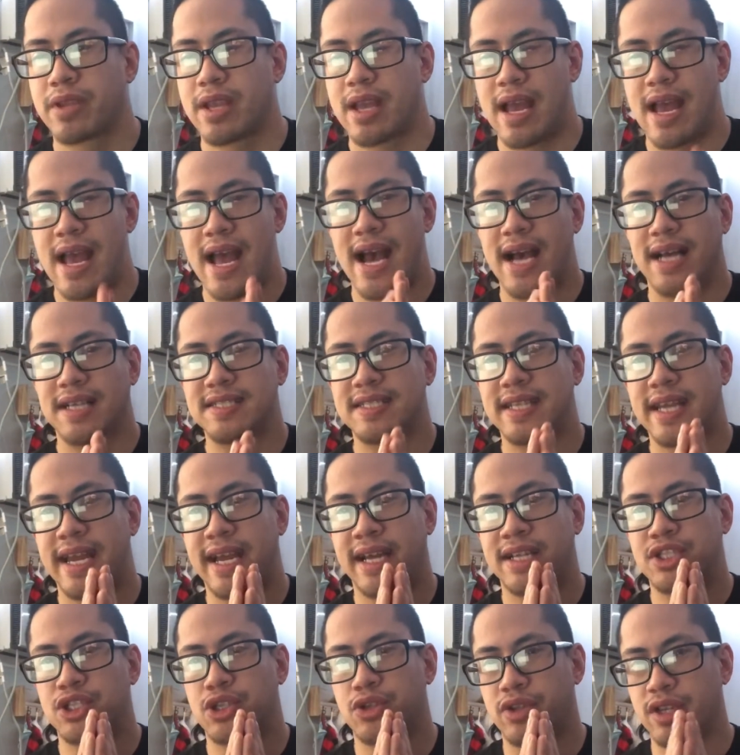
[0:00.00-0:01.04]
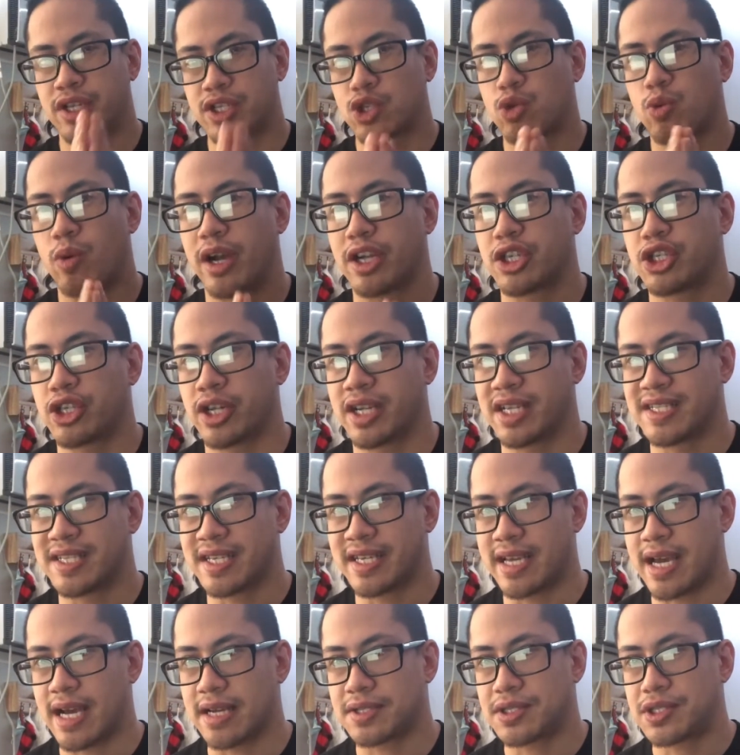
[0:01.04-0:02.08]
has to answer this question as a
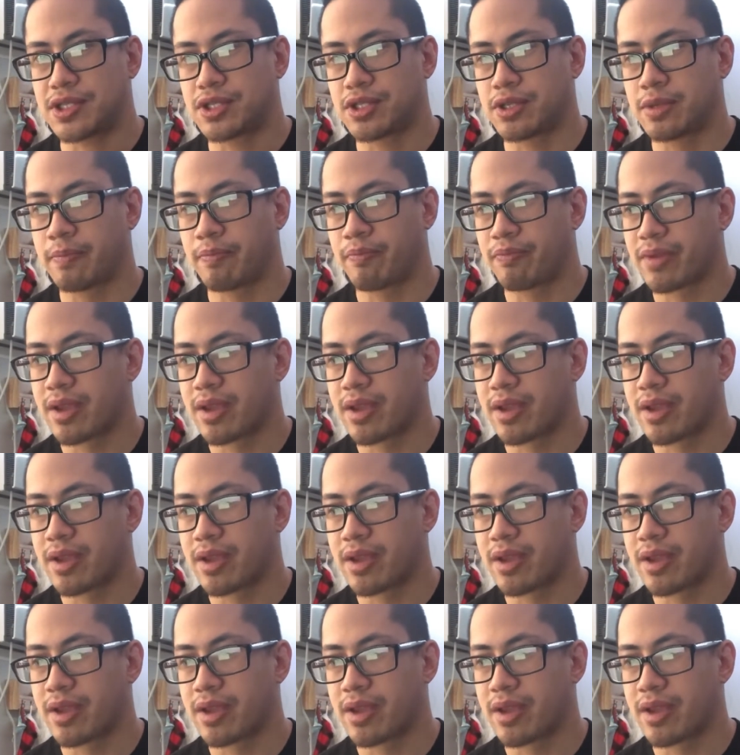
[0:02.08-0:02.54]
yes.